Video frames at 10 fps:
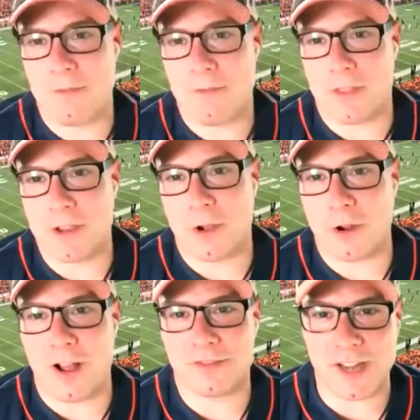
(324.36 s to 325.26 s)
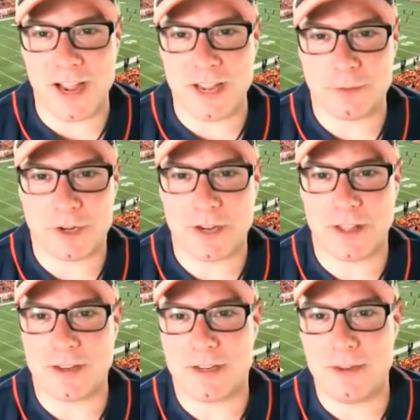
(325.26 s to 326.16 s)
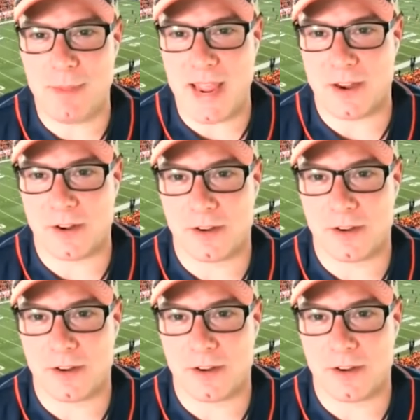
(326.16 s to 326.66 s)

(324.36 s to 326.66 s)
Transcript: thing called offsides, which I'd like to see banned.